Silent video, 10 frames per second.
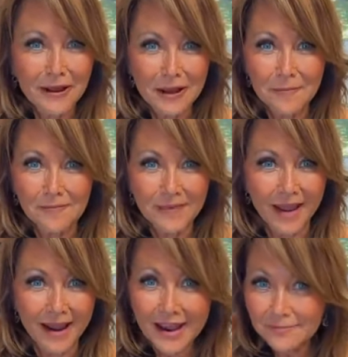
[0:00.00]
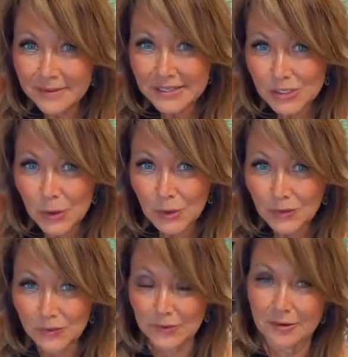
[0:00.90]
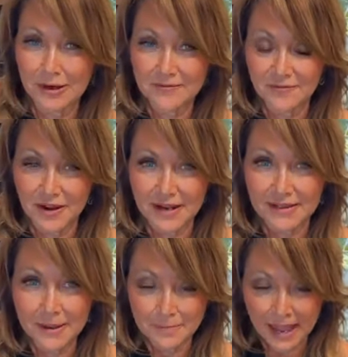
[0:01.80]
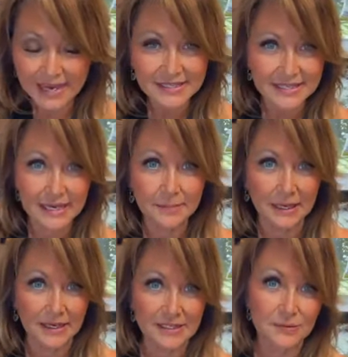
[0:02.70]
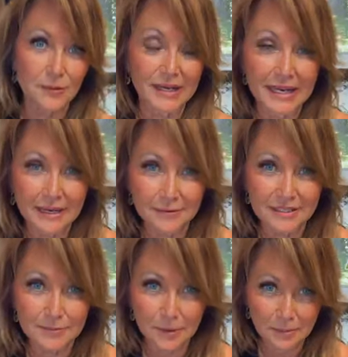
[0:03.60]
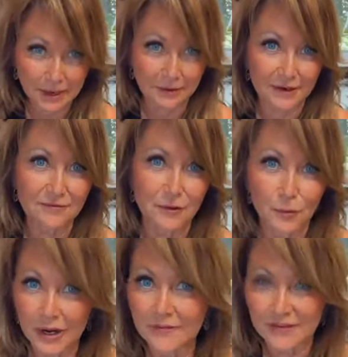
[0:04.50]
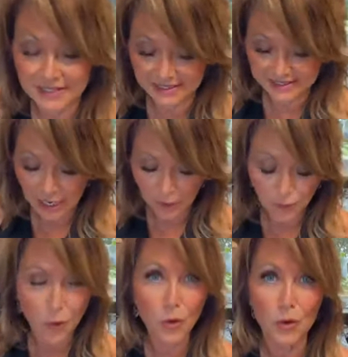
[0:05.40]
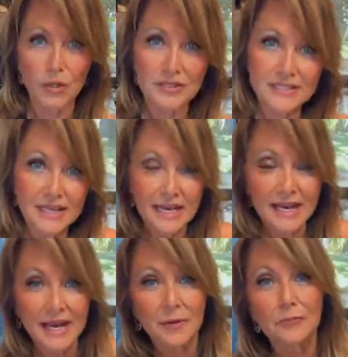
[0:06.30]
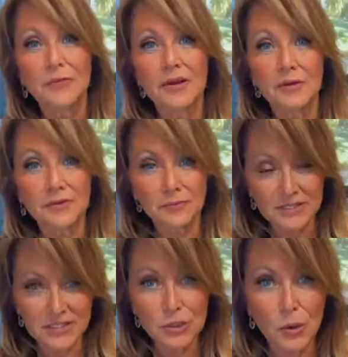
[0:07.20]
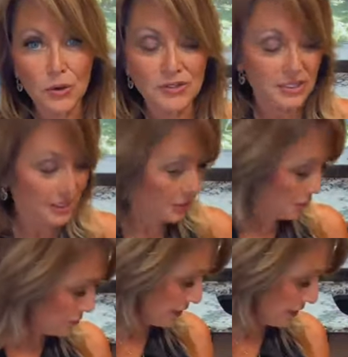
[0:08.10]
Well, I've been told through the grapevine that Matt Damon, when he was preparing for one of his roles, was told, you